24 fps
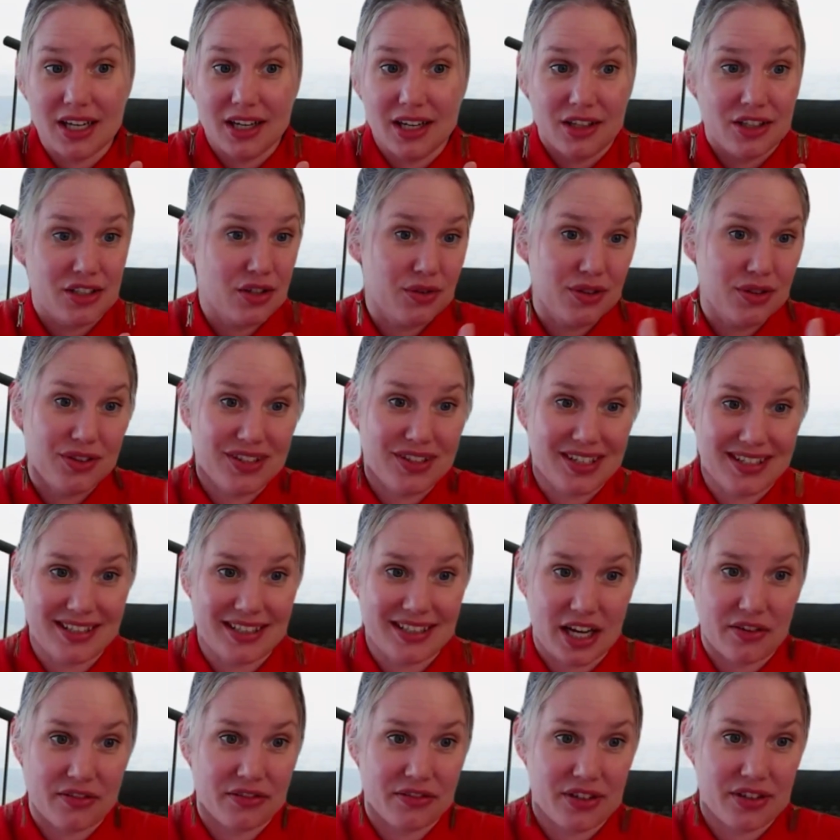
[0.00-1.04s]
So you can
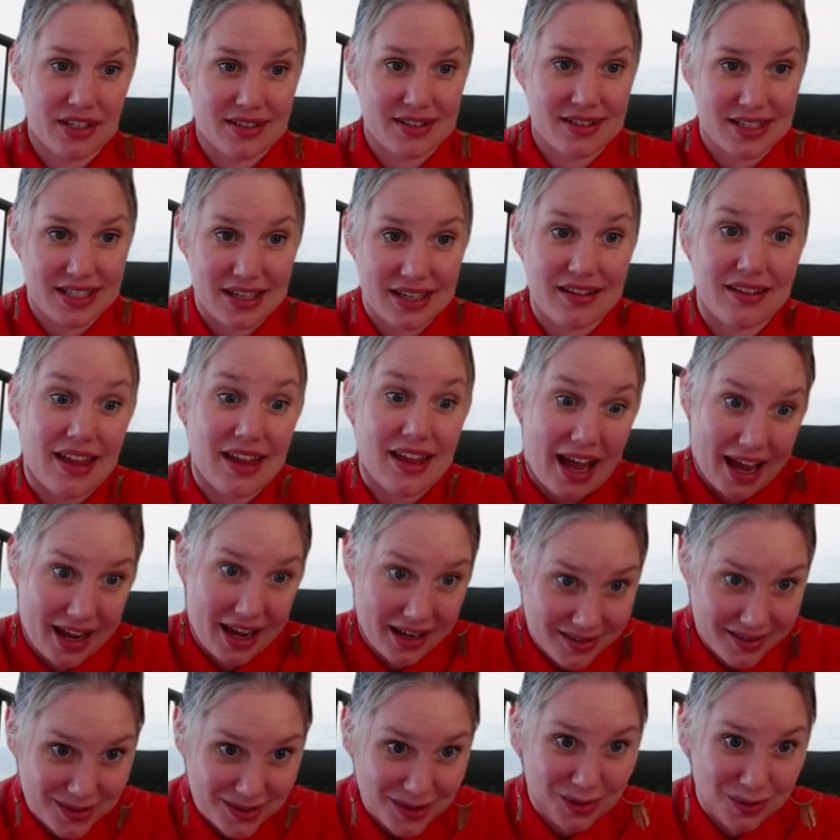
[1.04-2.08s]
definitely see that
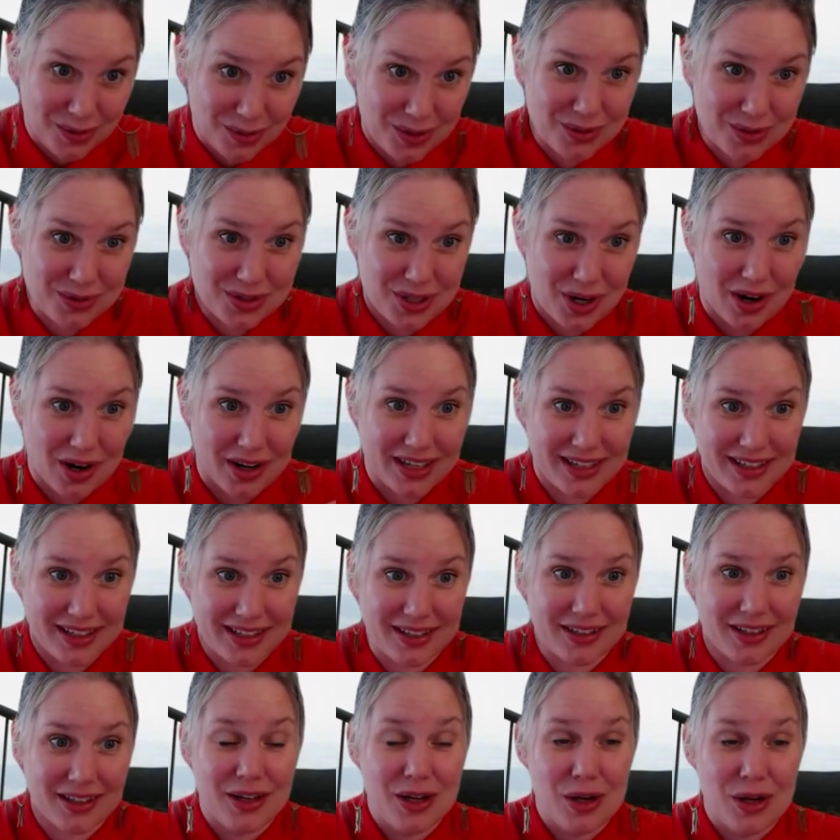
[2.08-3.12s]
through
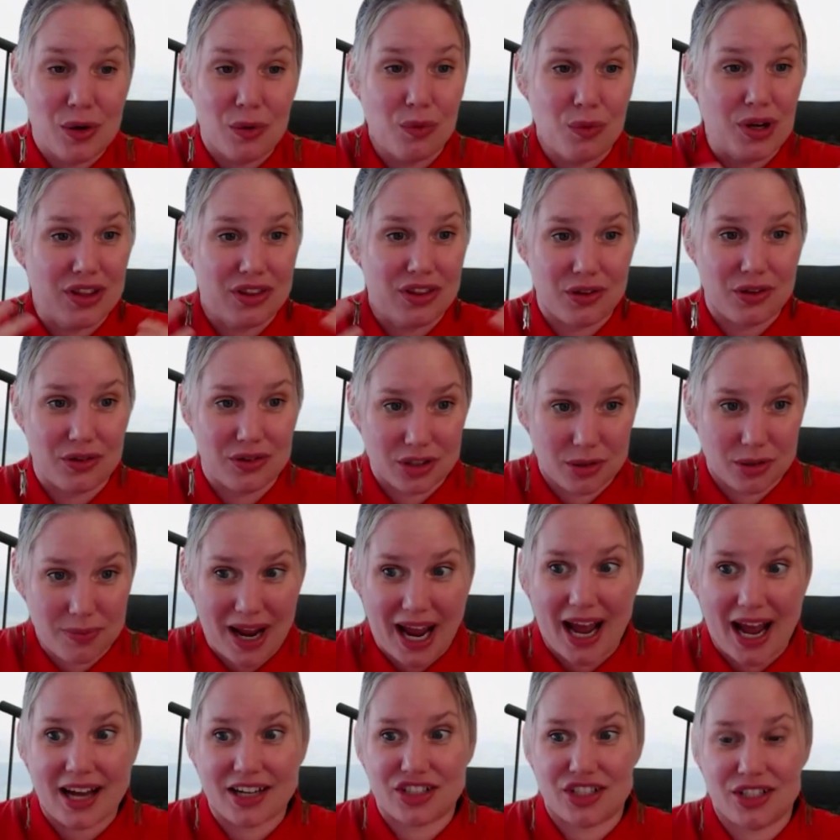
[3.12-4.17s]
talking with you and your
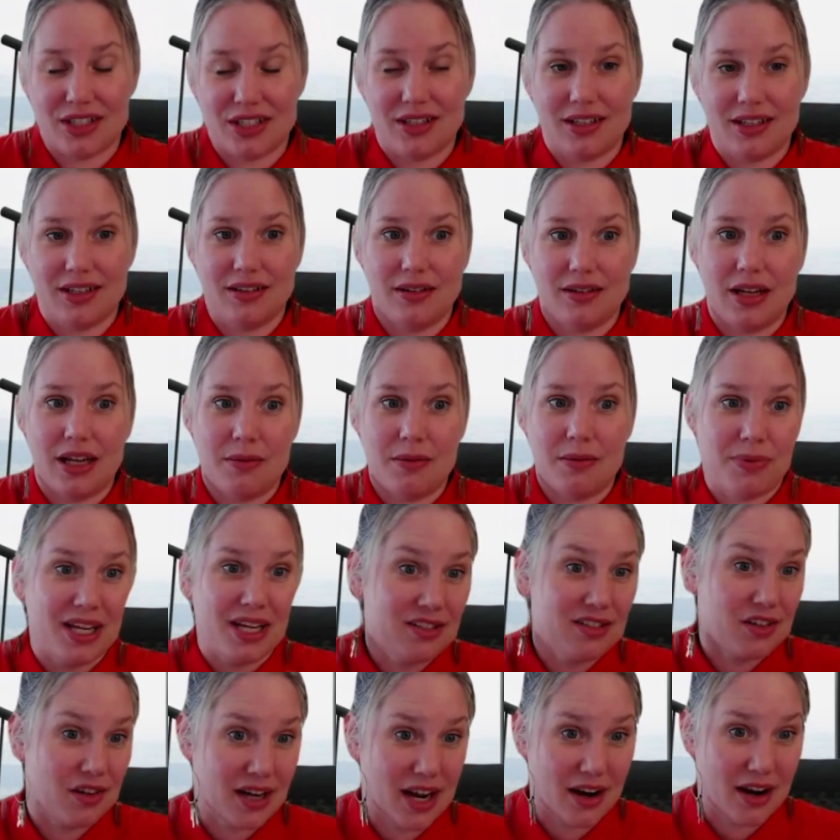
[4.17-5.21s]
passion, and based
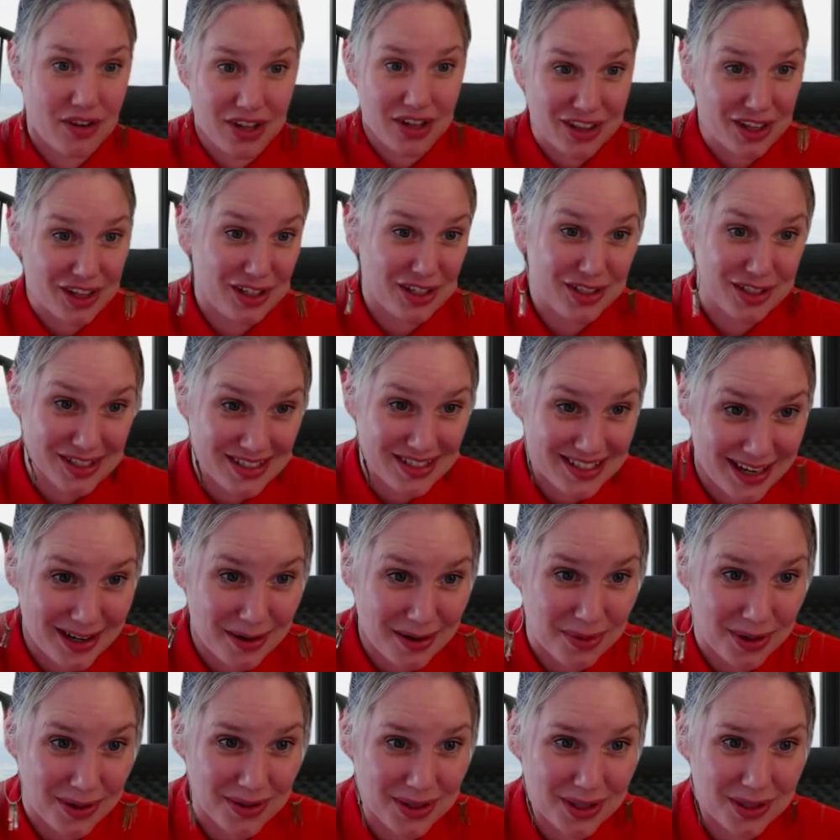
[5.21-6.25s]
on everything I just said
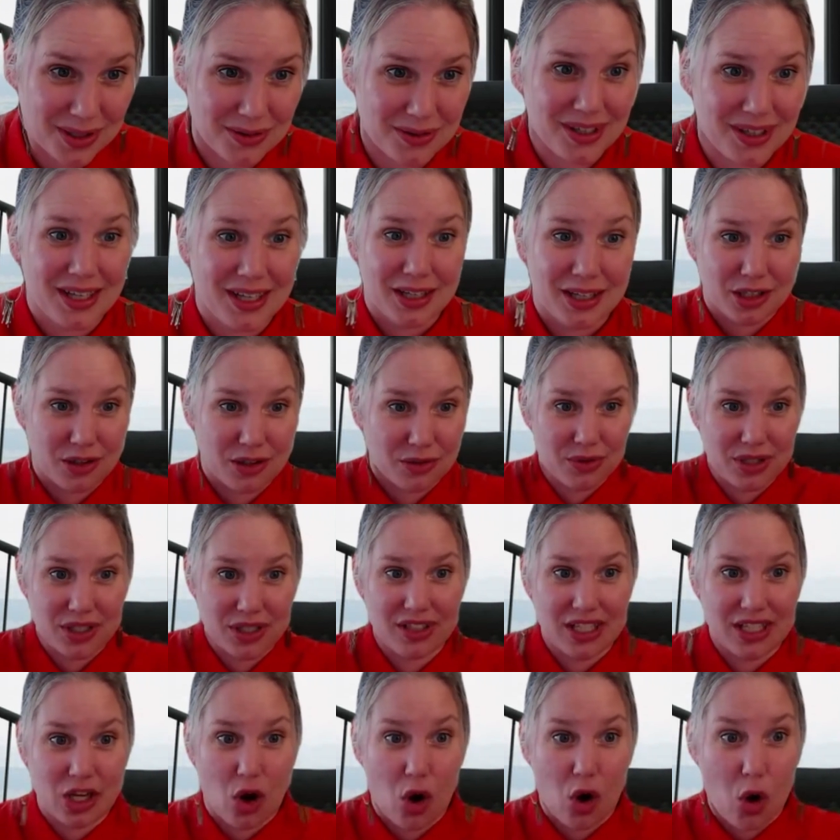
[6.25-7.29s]
about you, you're
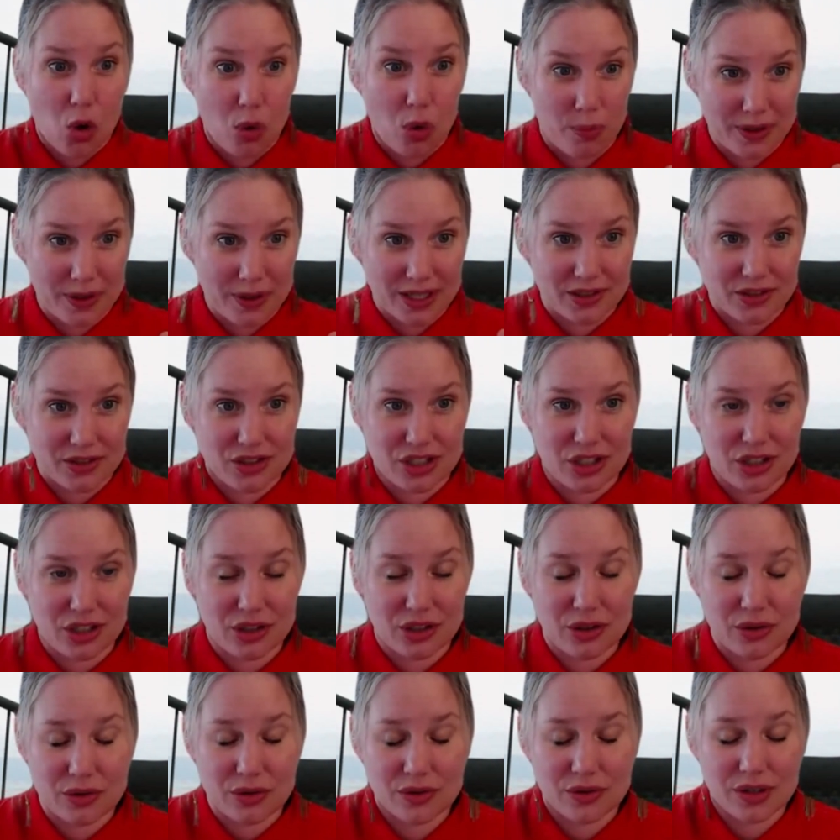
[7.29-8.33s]
really open
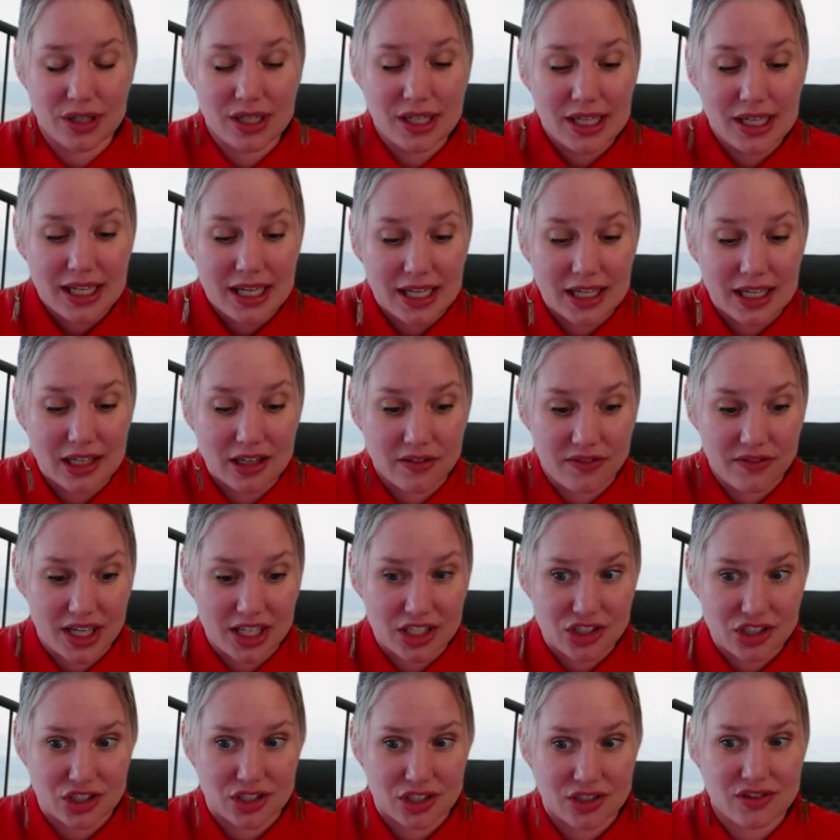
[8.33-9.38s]
to
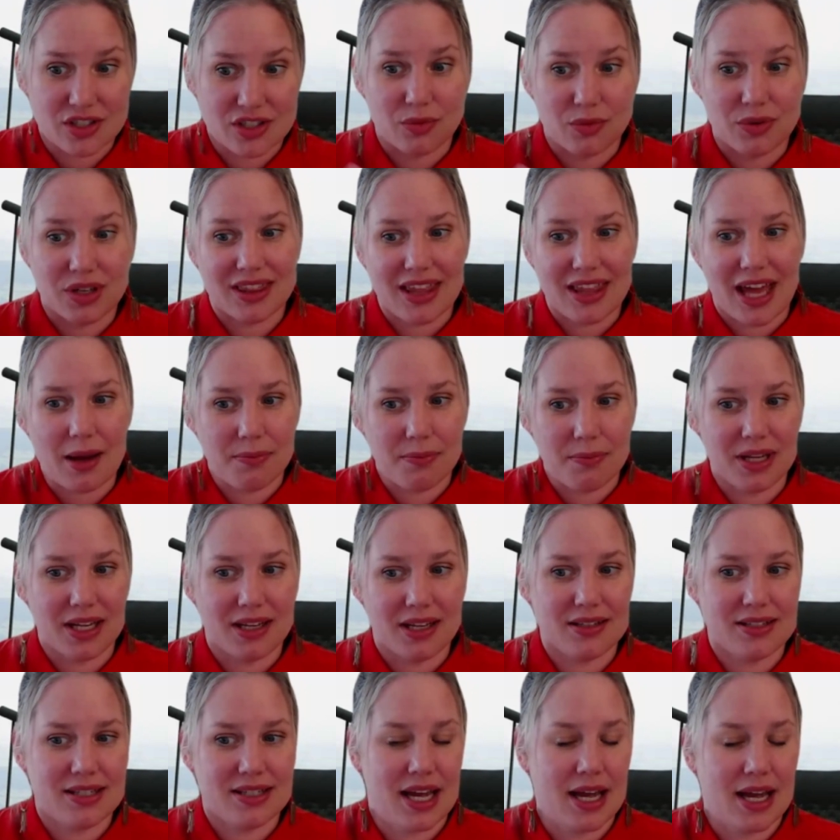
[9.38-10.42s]
innovation. So with that being
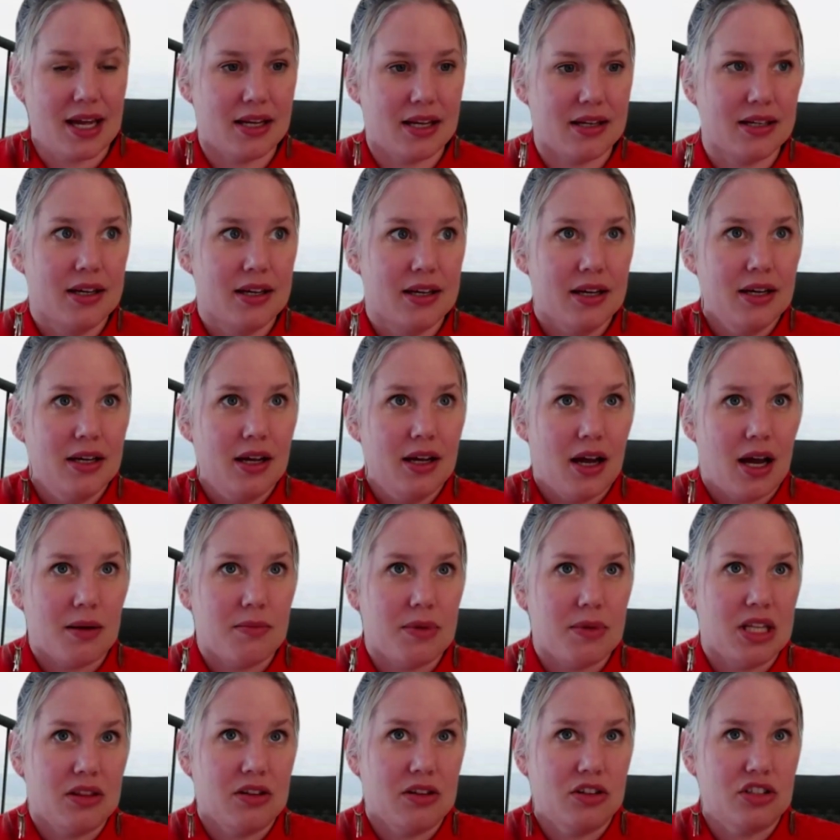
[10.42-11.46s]
said, I
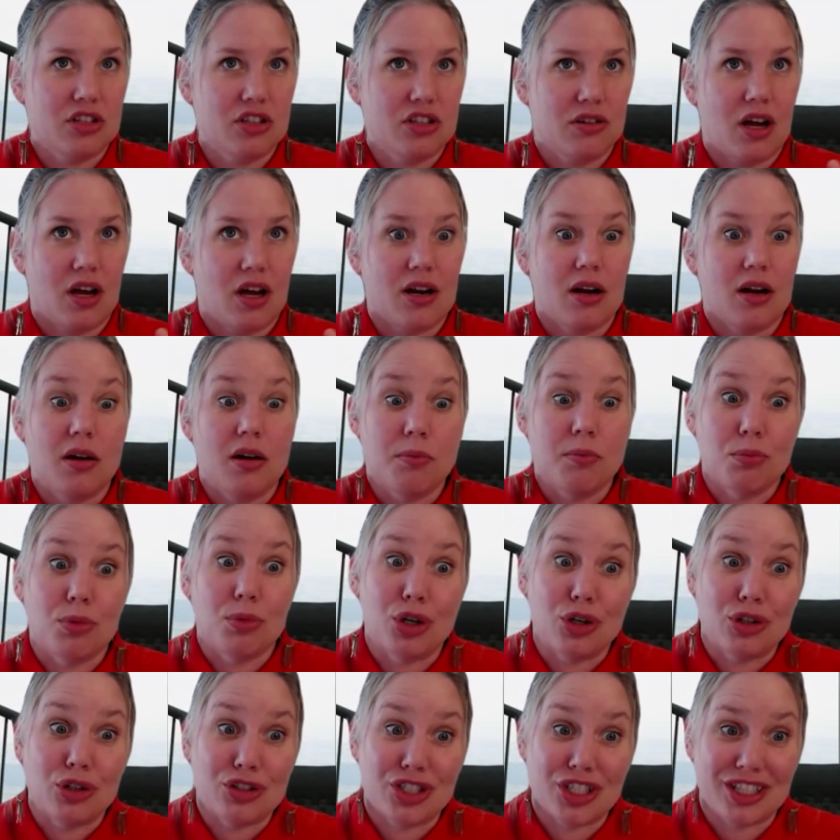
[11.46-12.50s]
mean, there's a lot of
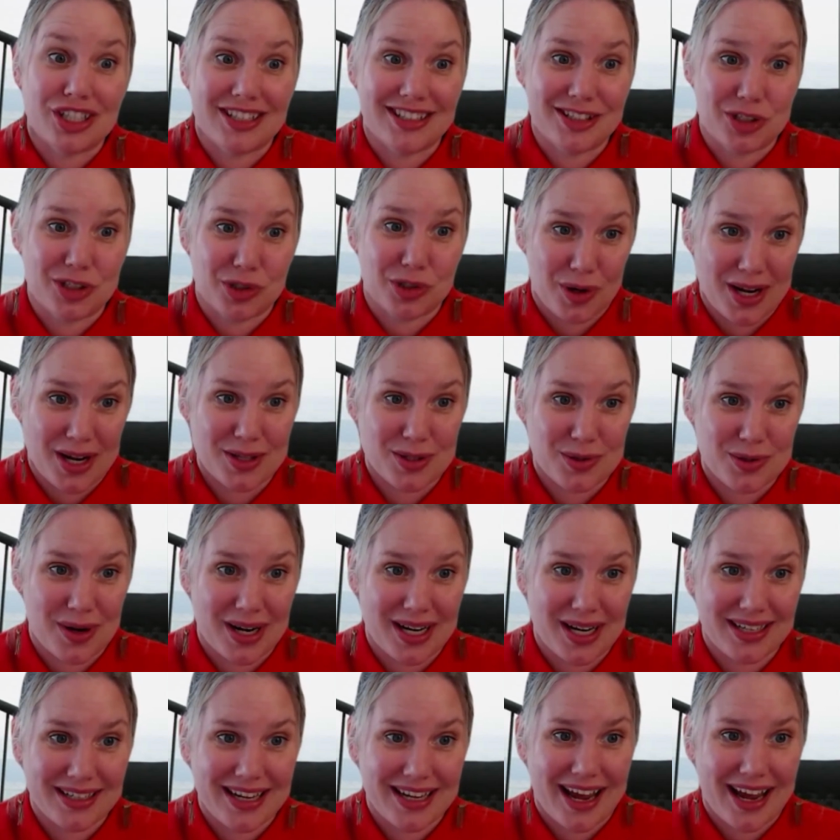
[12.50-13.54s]
emerging trends
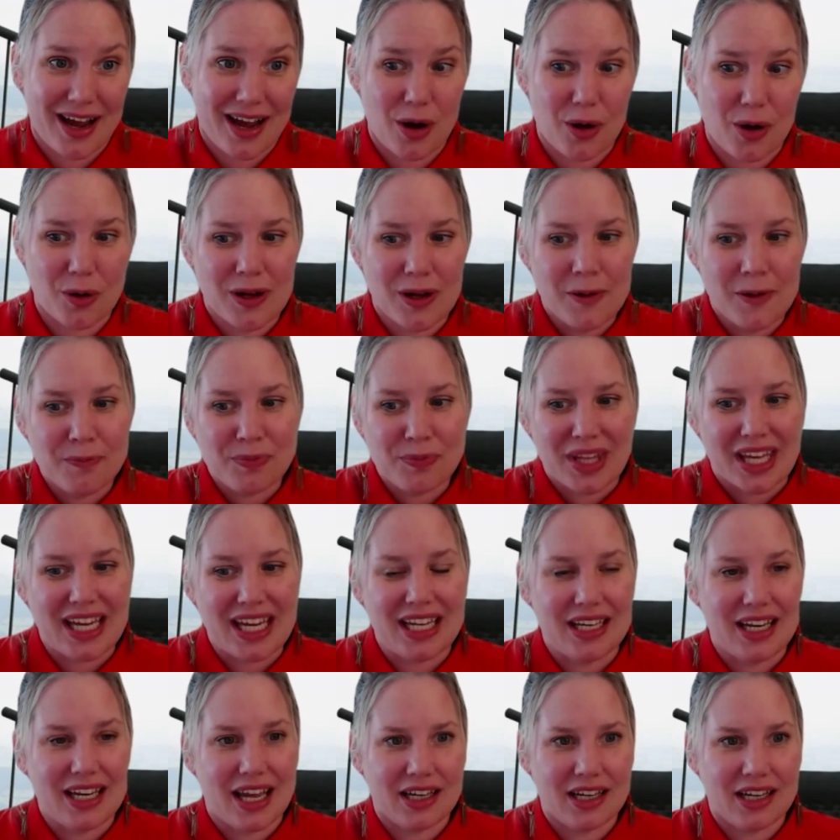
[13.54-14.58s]
right now
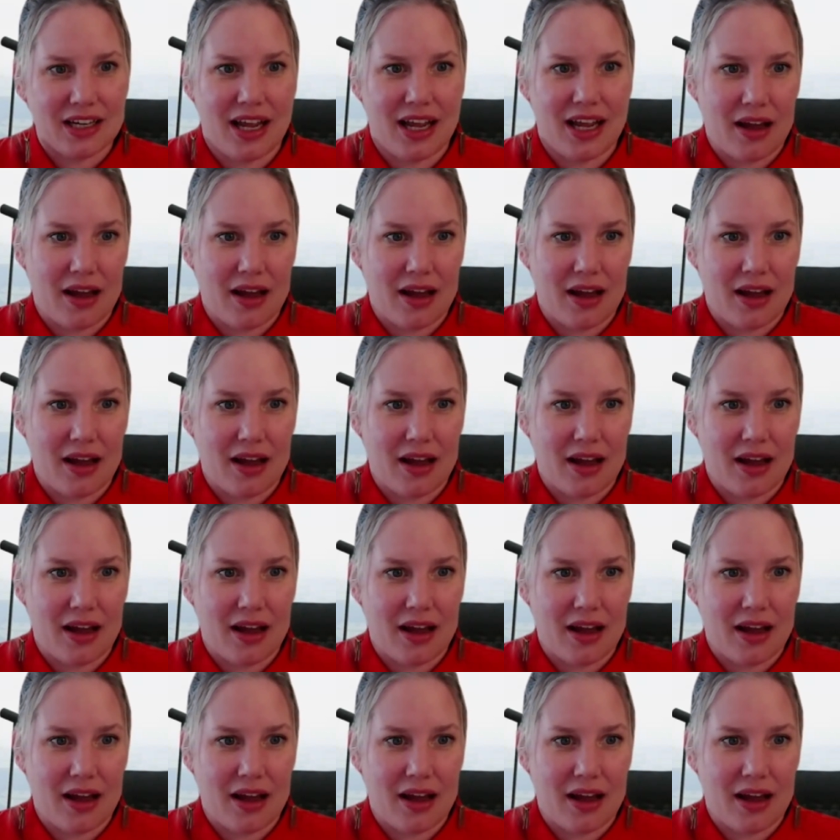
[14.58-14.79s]
in